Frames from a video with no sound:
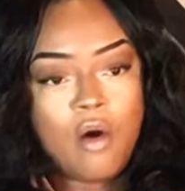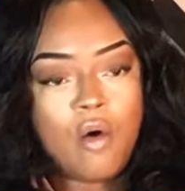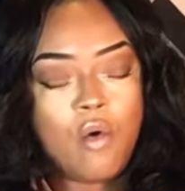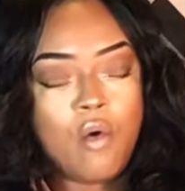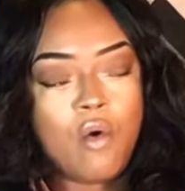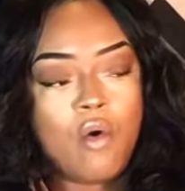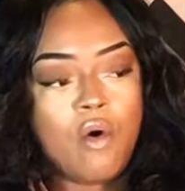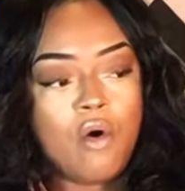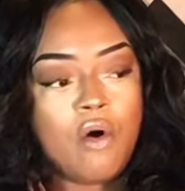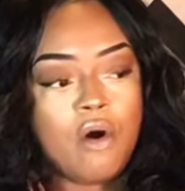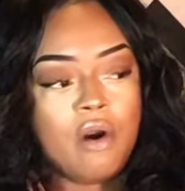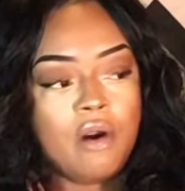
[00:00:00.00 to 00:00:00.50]

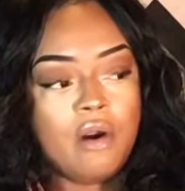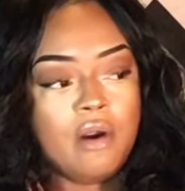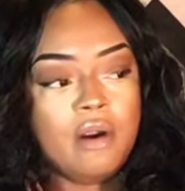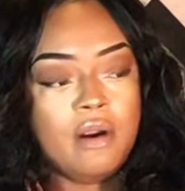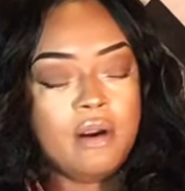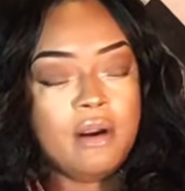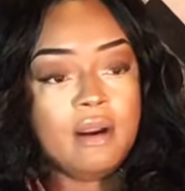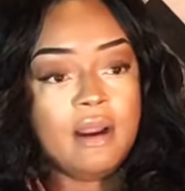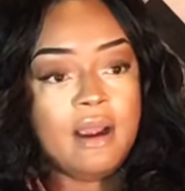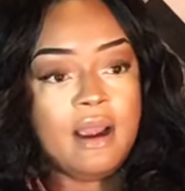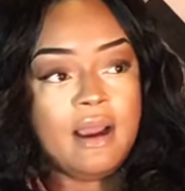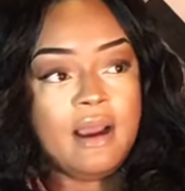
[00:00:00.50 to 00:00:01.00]

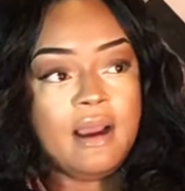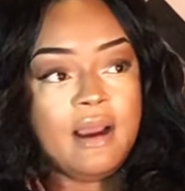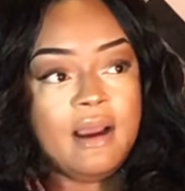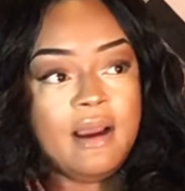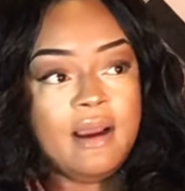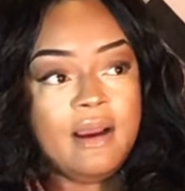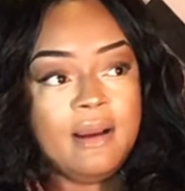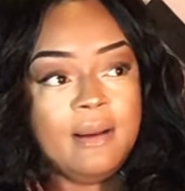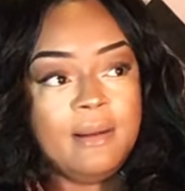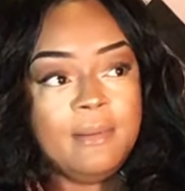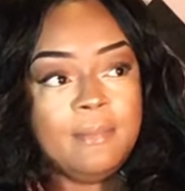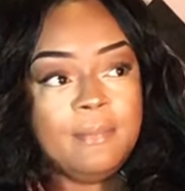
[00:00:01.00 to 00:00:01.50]
or
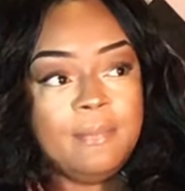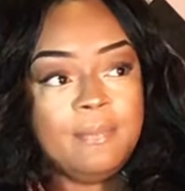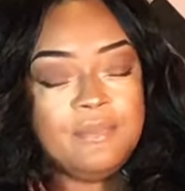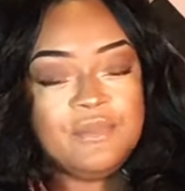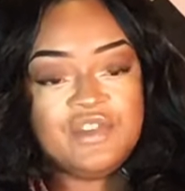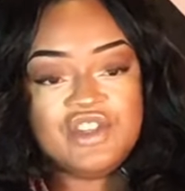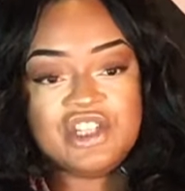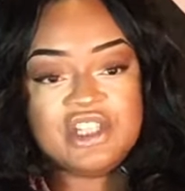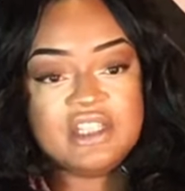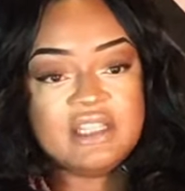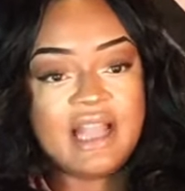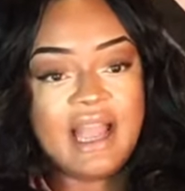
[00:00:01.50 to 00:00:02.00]
um,
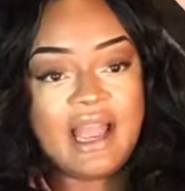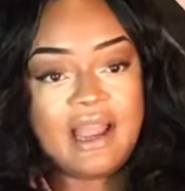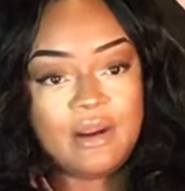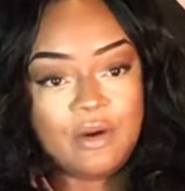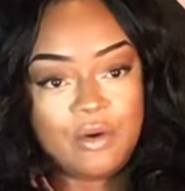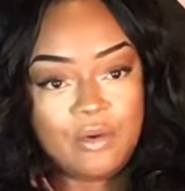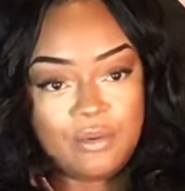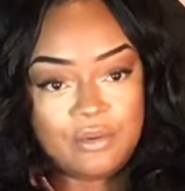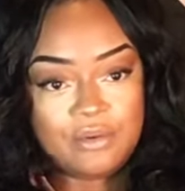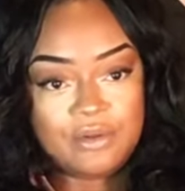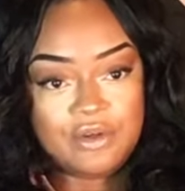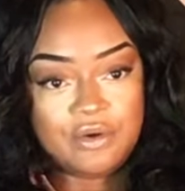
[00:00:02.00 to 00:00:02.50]
just not
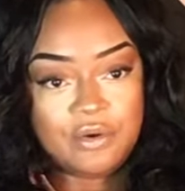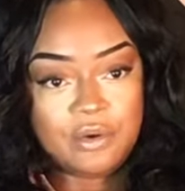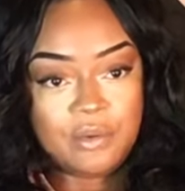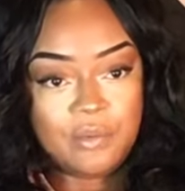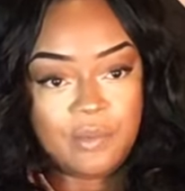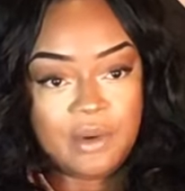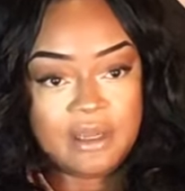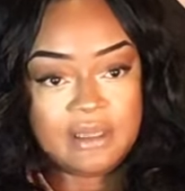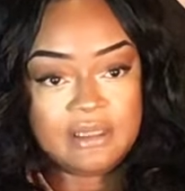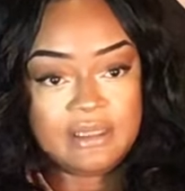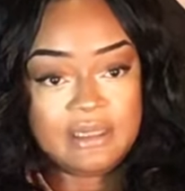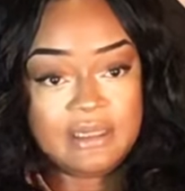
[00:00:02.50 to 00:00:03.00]
go-
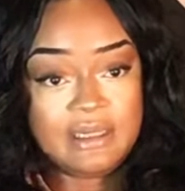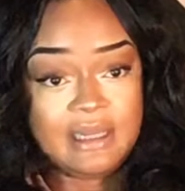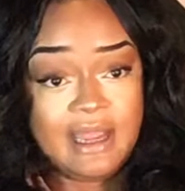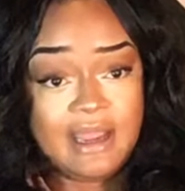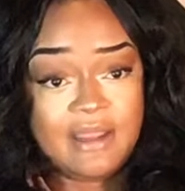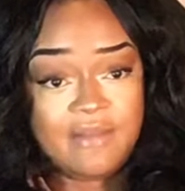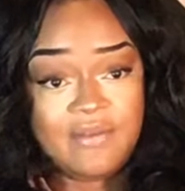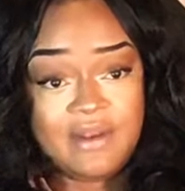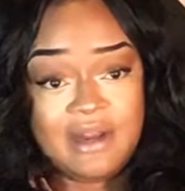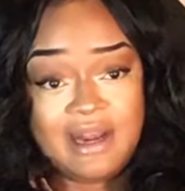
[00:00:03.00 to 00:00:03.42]
doing well in life.